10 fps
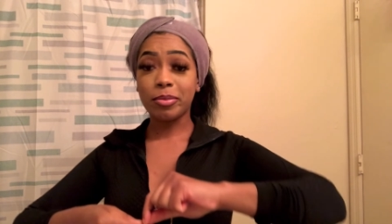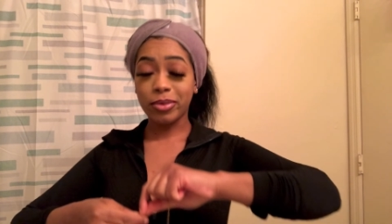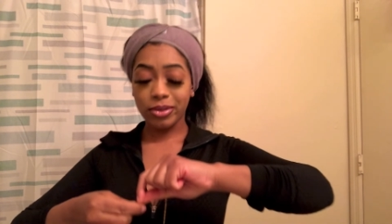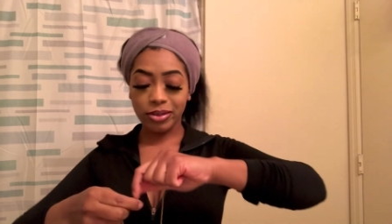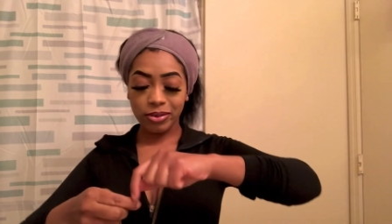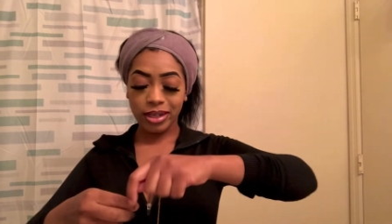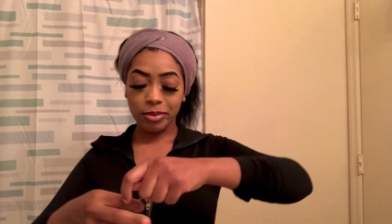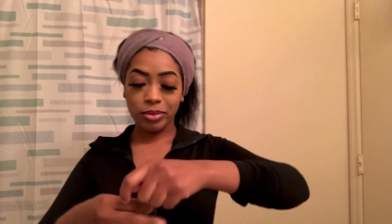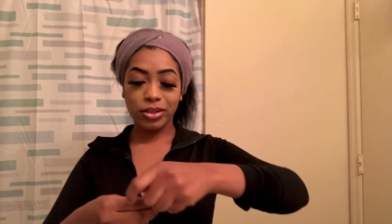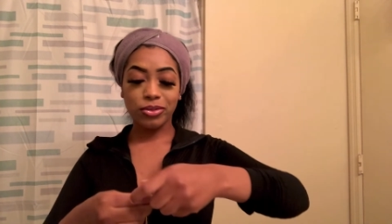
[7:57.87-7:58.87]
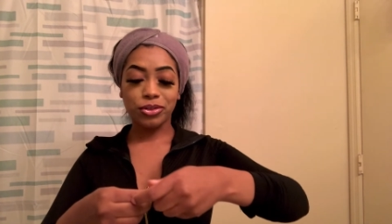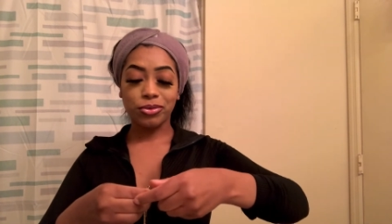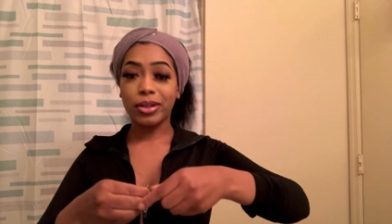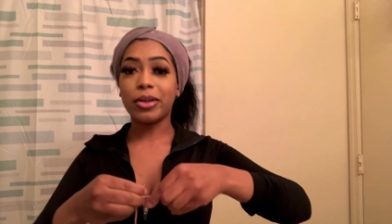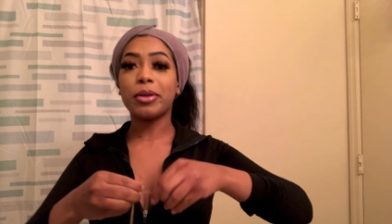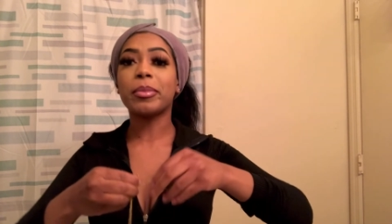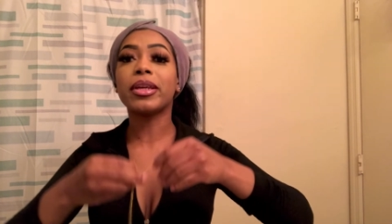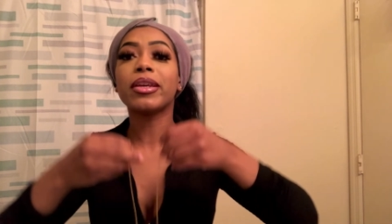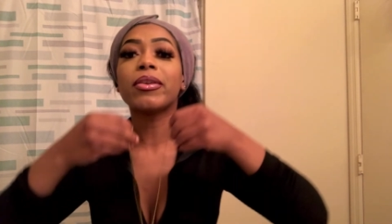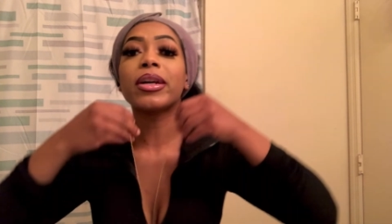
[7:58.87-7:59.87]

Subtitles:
You know, you gotta put your jewelry on and make your